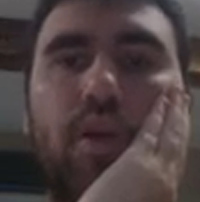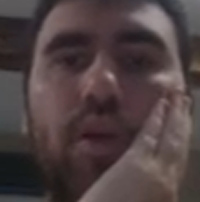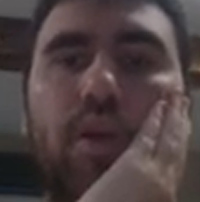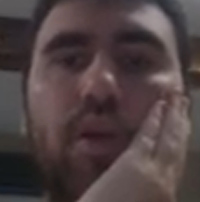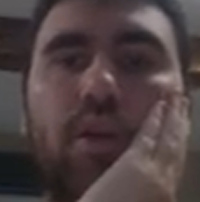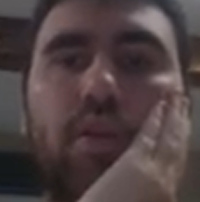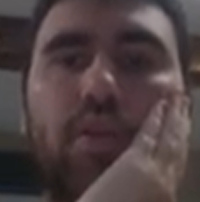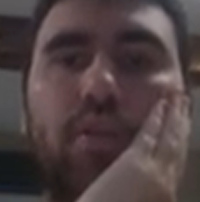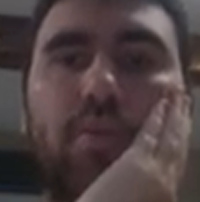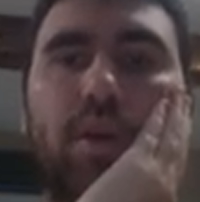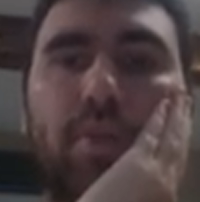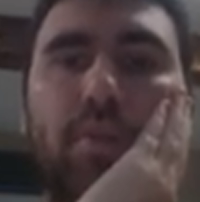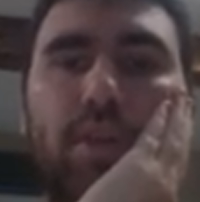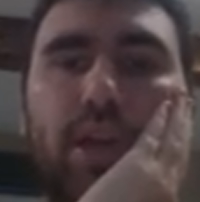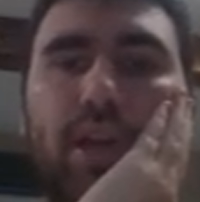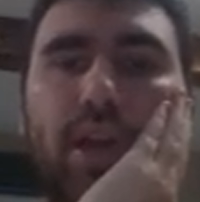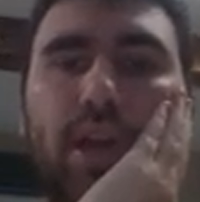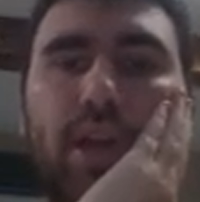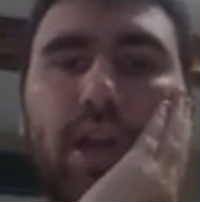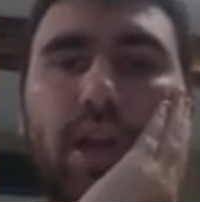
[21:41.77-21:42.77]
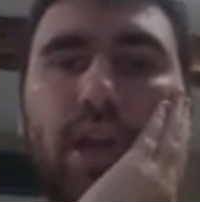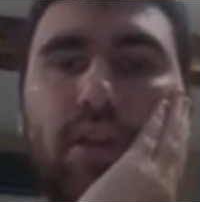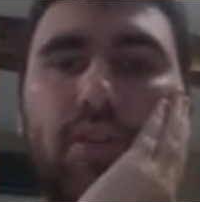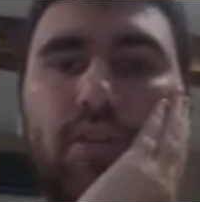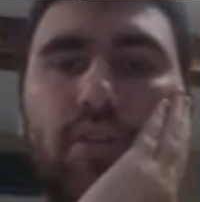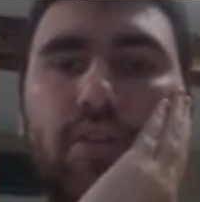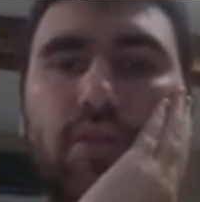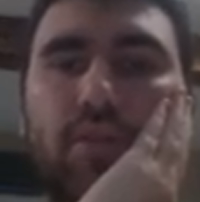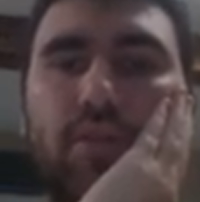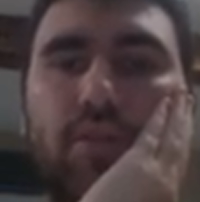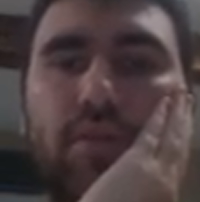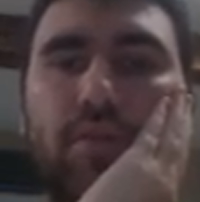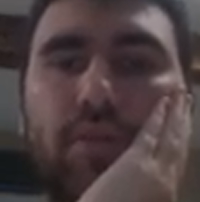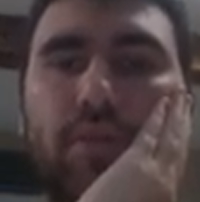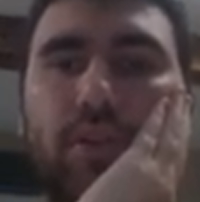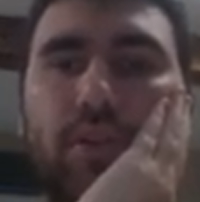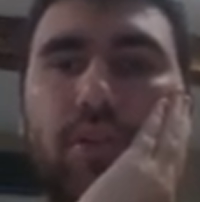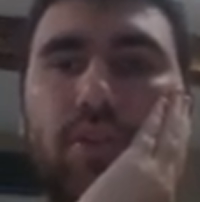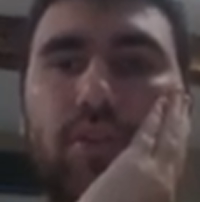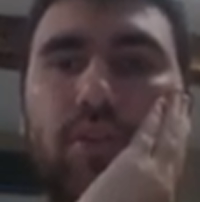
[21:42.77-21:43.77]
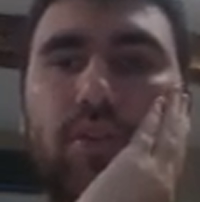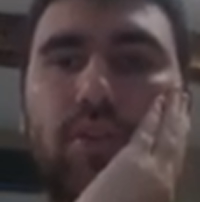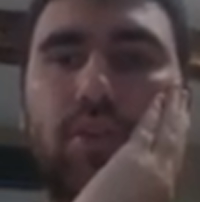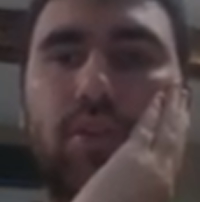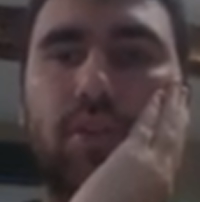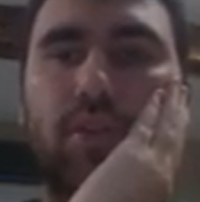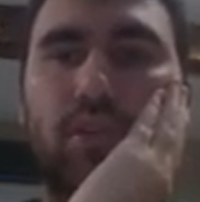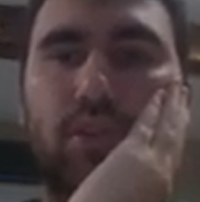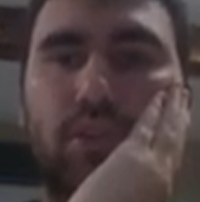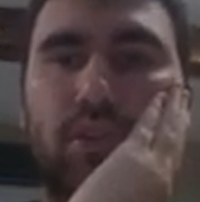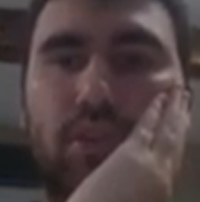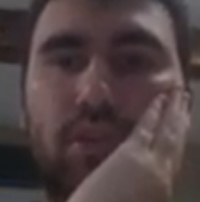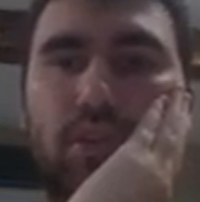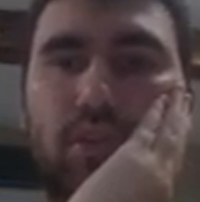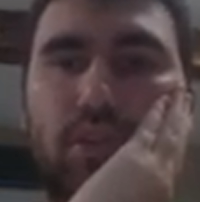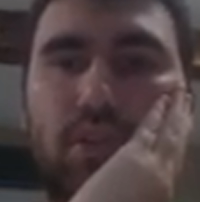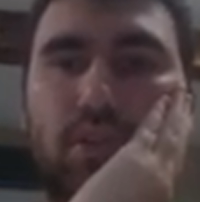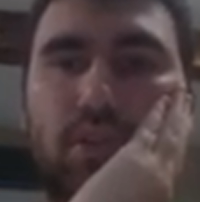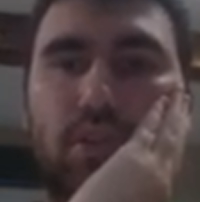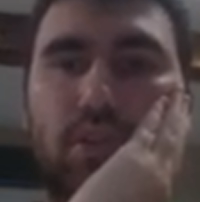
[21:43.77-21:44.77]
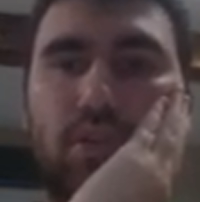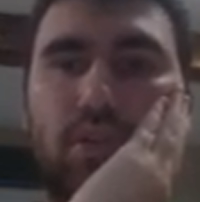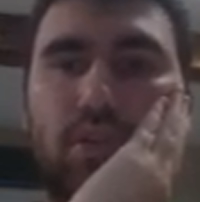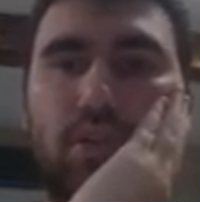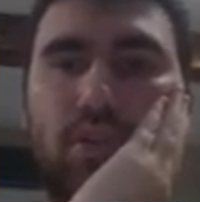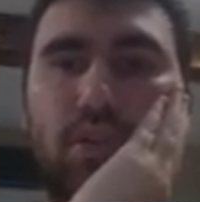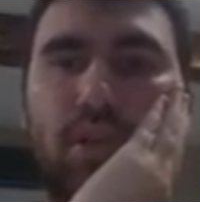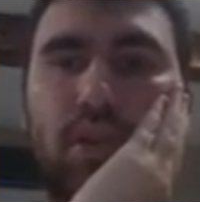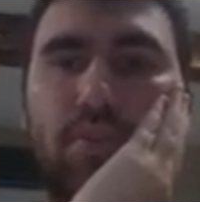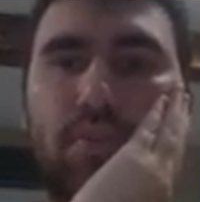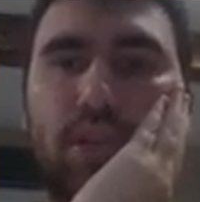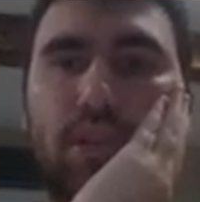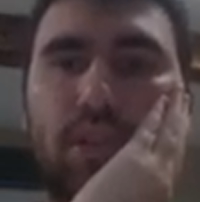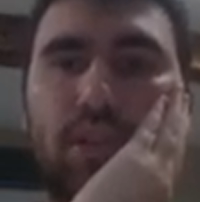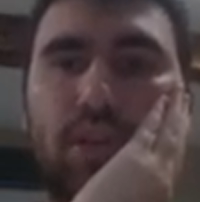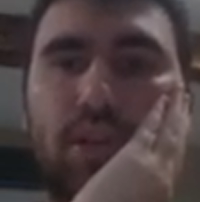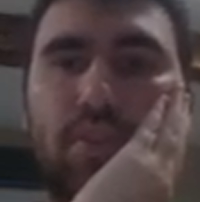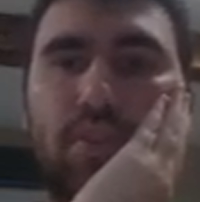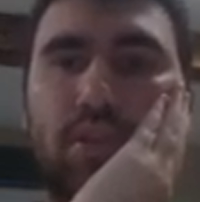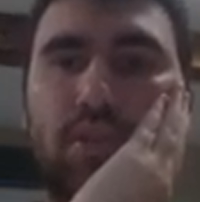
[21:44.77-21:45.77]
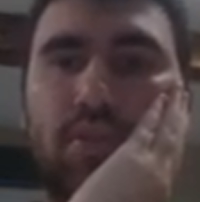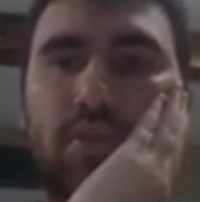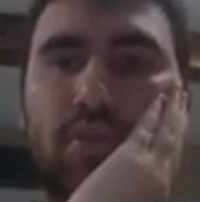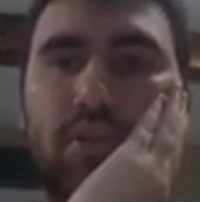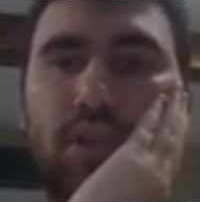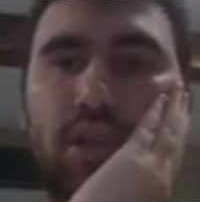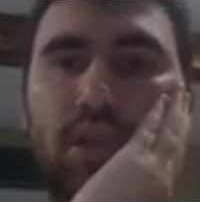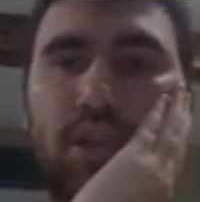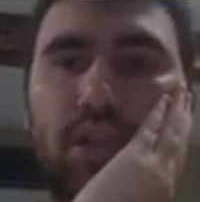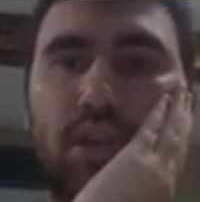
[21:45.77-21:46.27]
So by playing castles first, did I miss an opportunity?